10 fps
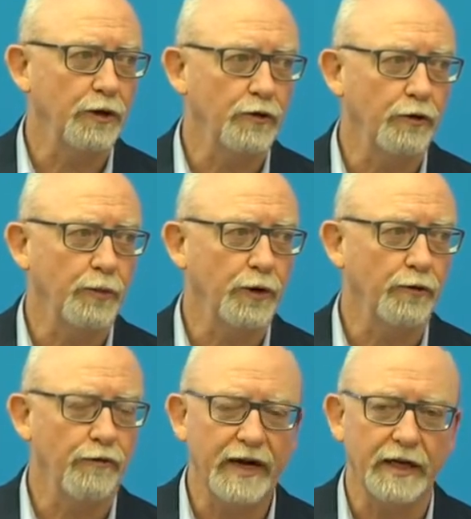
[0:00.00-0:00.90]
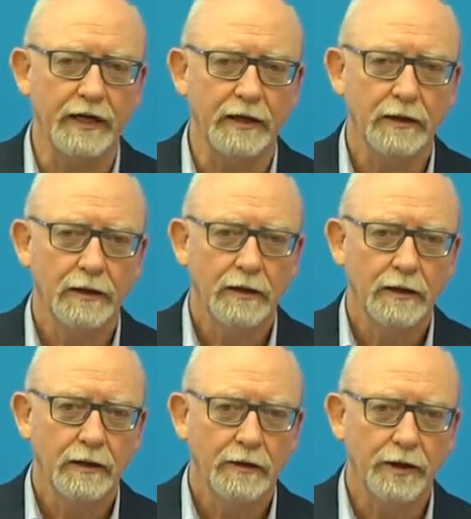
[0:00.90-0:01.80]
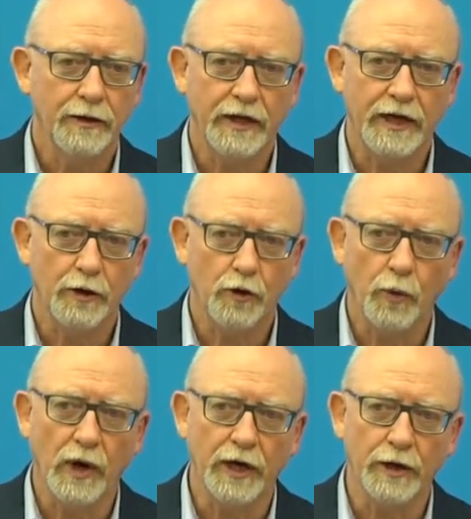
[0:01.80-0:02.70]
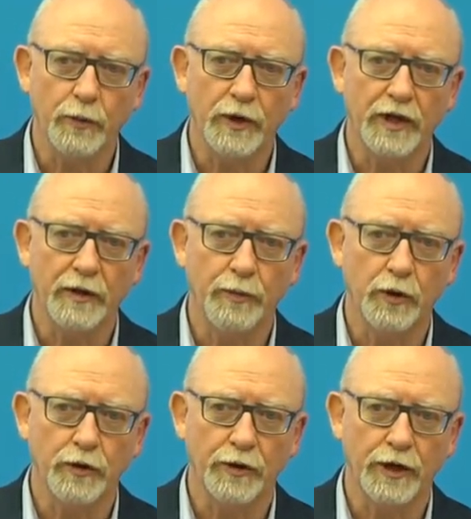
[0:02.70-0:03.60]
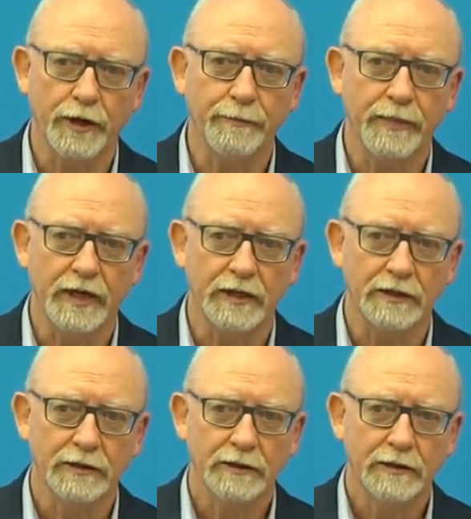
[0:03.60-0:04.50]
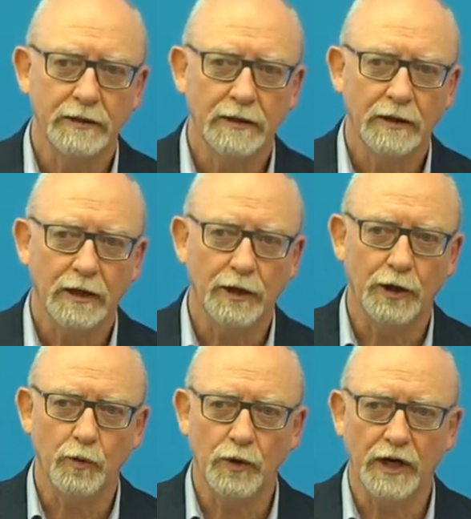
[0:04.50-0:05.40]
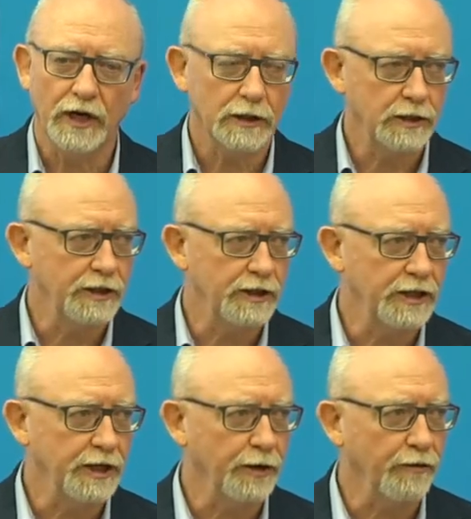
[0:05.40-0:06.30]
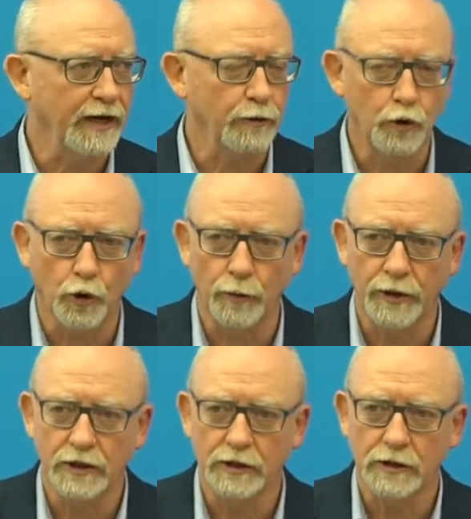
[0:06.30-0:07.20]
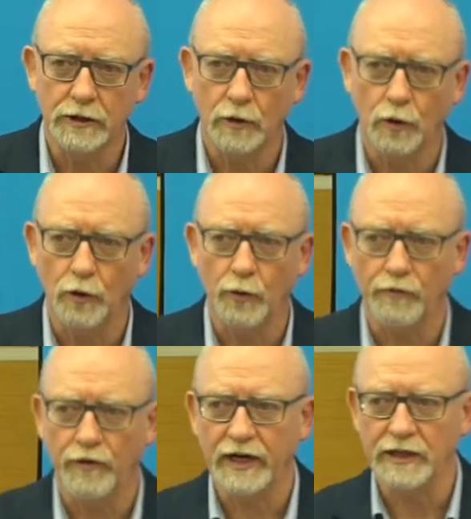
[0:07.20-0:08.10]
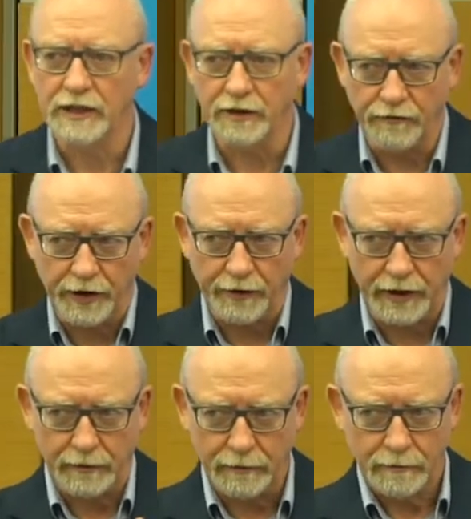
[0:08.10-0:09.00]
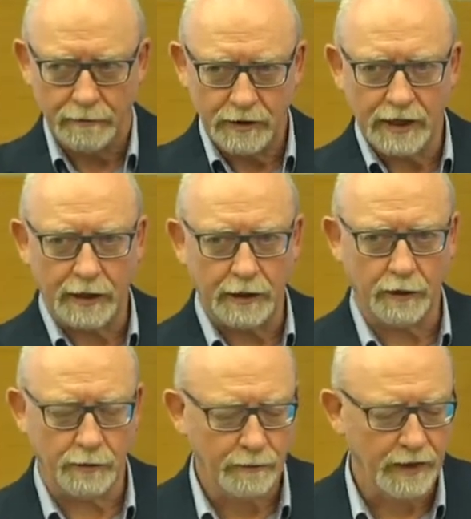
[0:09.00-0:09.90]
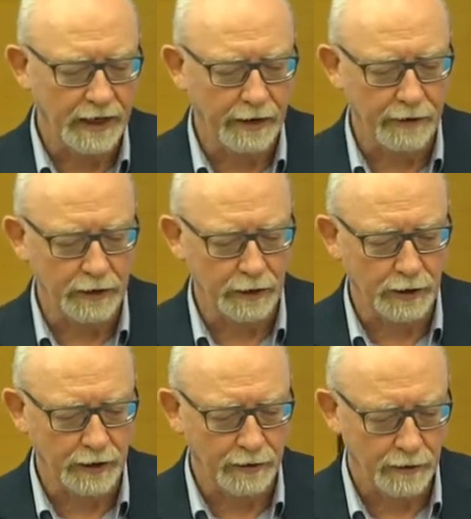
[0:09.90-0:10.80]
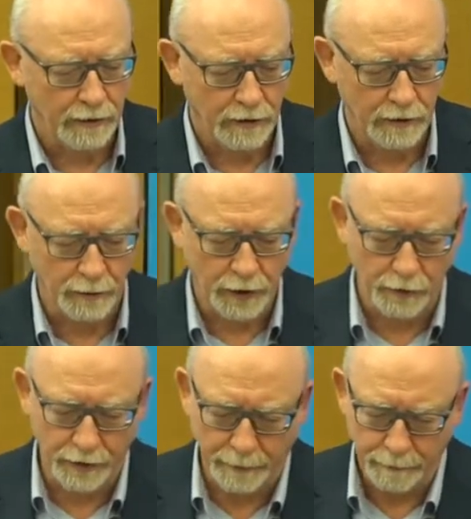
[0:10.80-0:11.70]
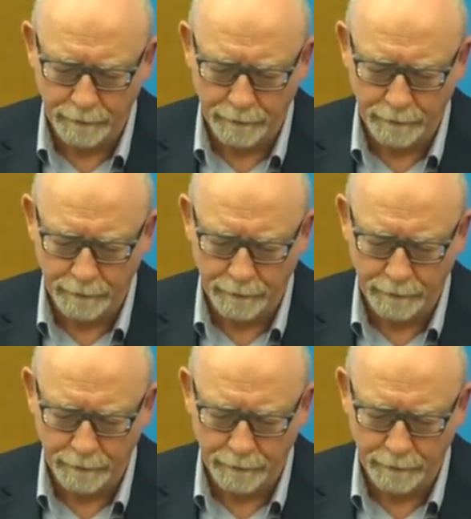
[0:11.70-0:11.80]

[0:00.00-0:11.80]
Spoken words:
the group already that they'd acquired when they bought other companies, and that were largely sitting around dormant or were writing very tiny little areas of the program.